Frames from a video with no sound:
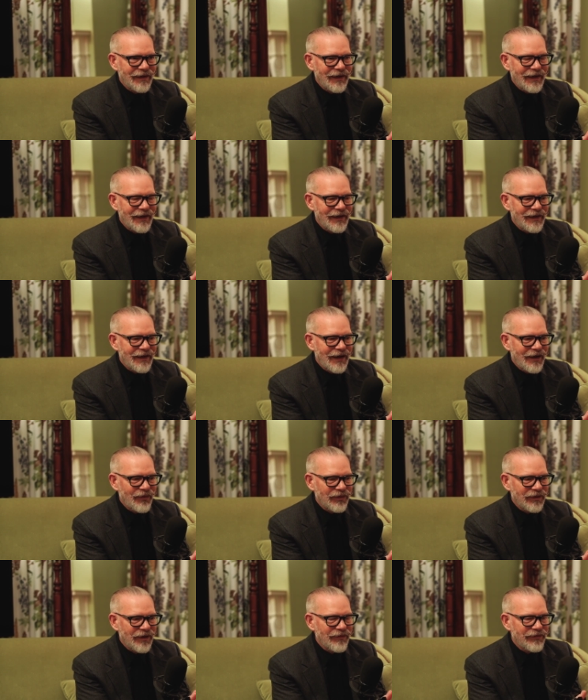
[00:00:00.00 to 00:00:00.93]
And I
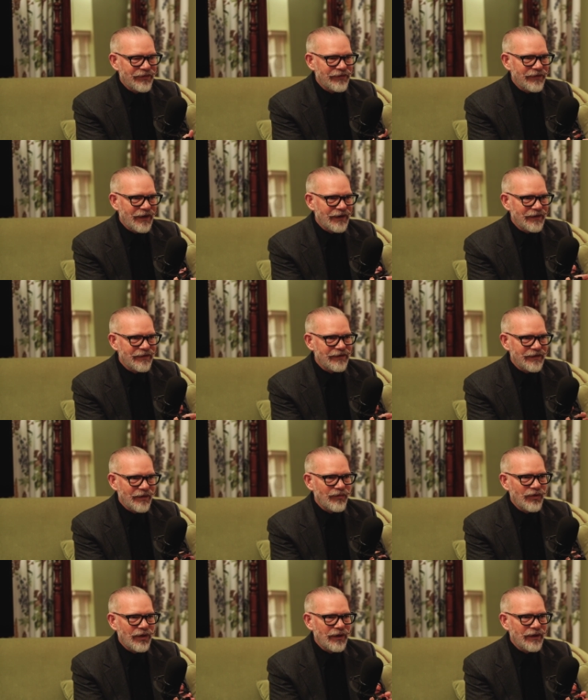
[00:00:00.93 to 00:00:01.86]
would love to find
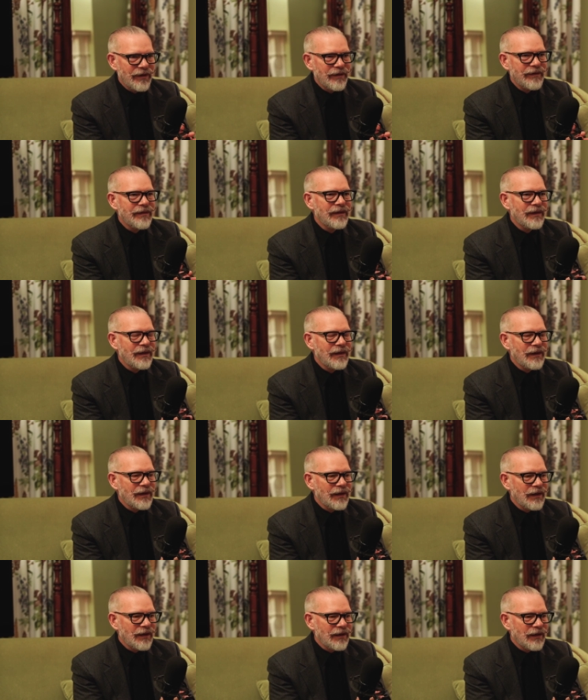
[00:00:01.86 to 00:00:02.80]
someone,
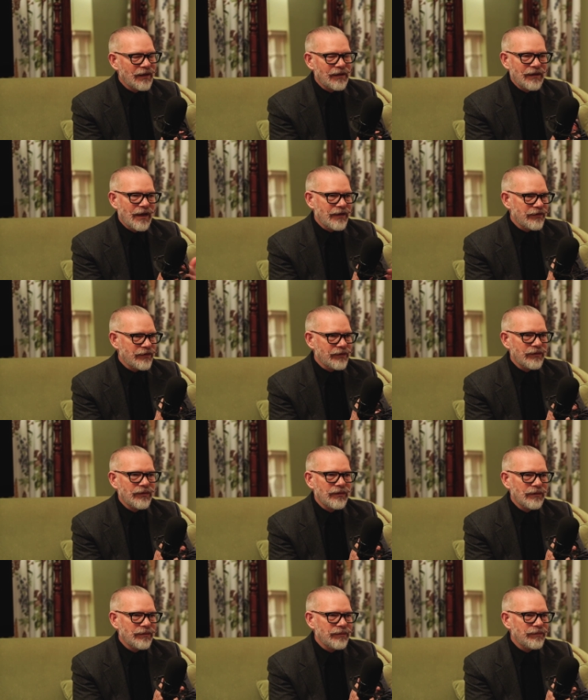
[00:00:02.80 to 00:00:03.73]
uh, a
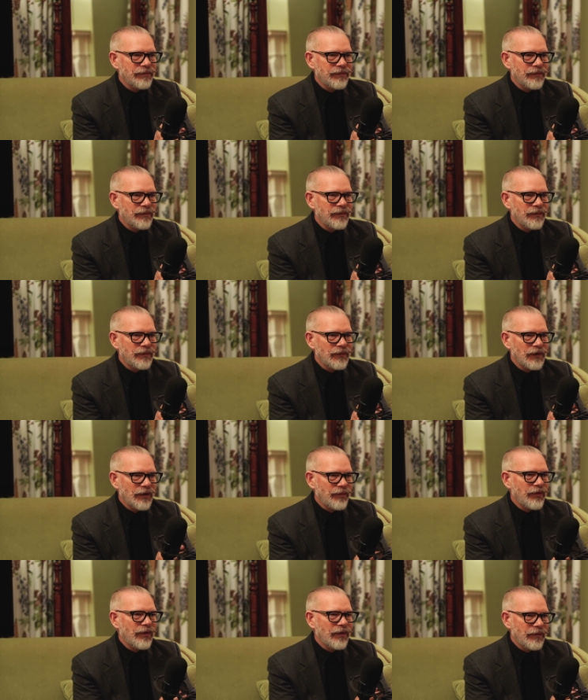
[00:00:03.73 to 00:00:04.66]
classical
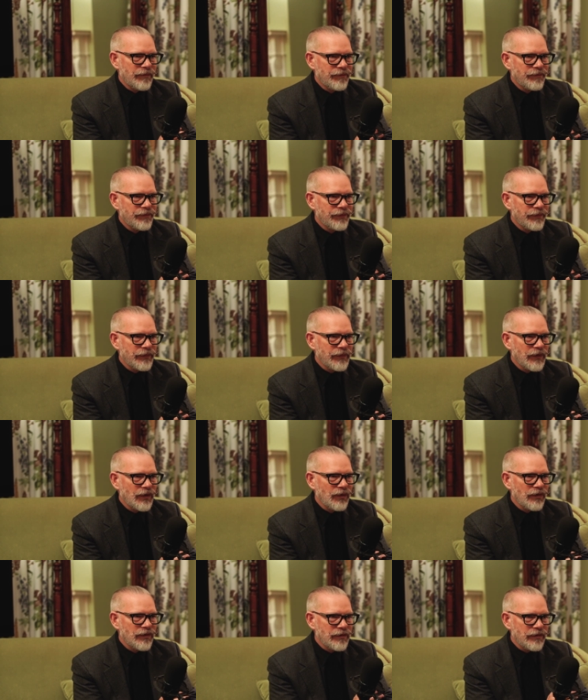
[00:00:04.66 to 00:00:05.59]
liberal,
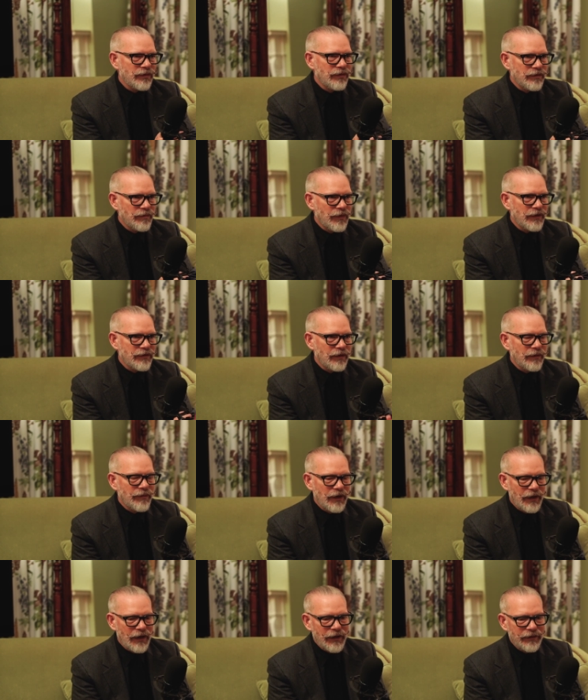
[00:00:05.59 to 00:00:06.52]
who yeah. Muslim,
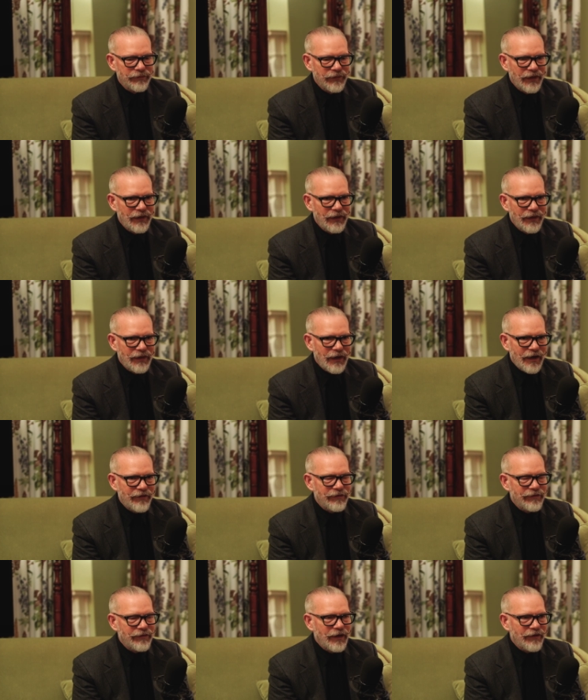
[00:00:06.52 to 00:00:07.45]
and I.
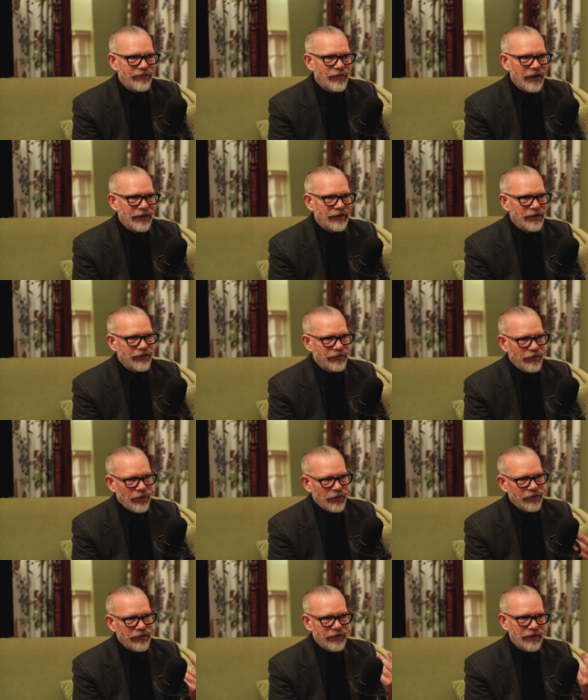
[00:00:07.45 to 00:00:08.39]
I've, I've met these
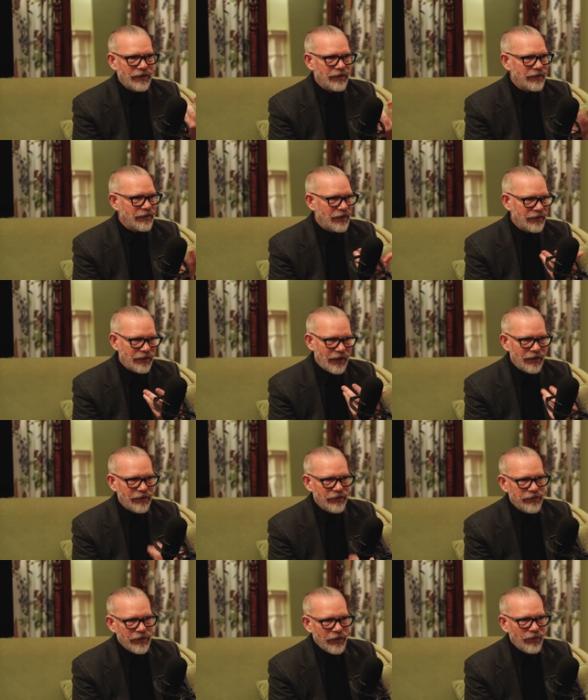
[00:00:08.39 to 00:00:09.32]
folks at, at the
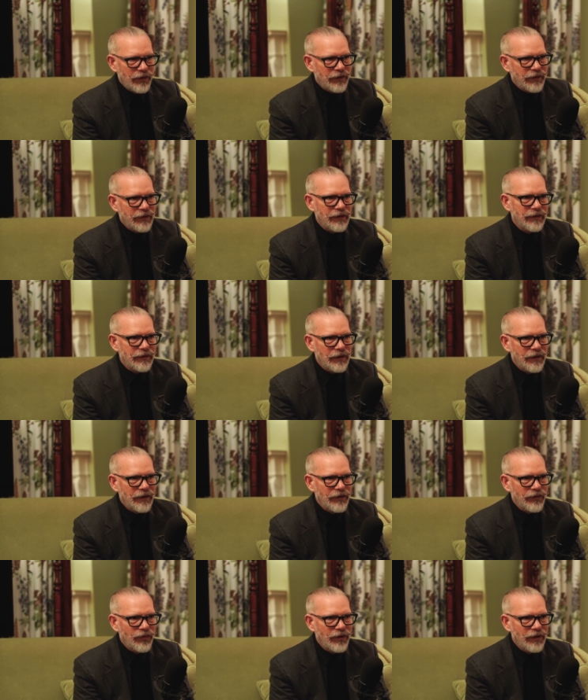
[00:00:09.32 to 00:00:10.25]
Atlas Network and, and
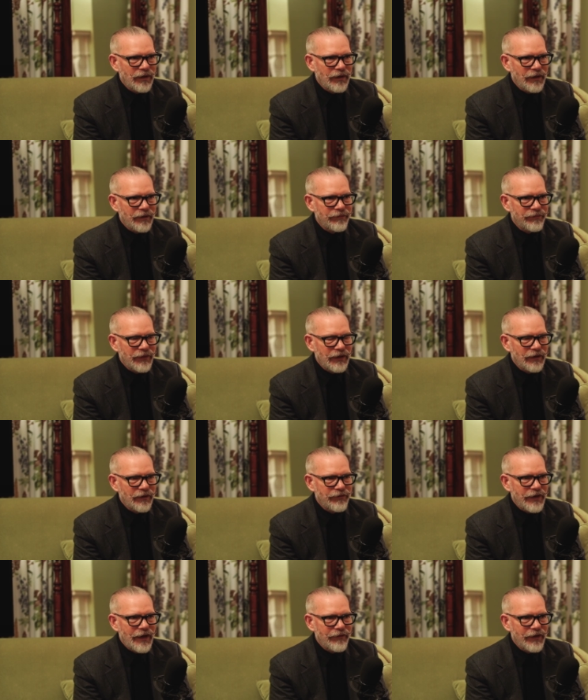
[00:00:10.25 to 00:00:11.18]
otherwhere, and I, would
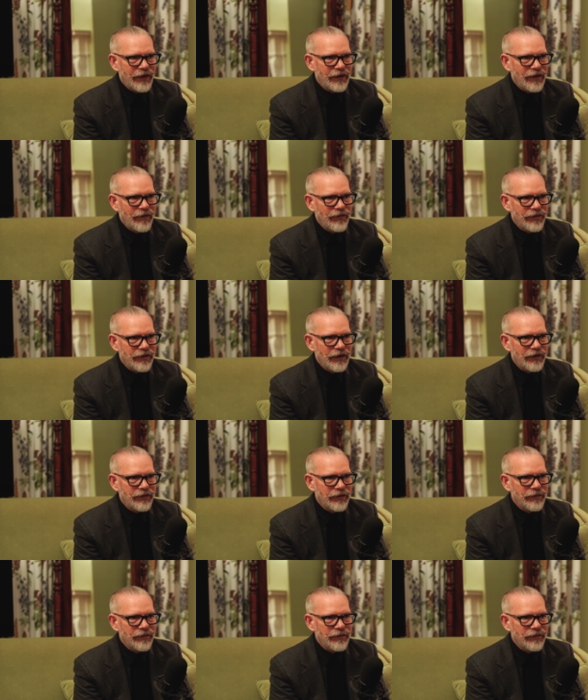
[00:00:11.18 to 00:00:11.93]
love to have that conversation. I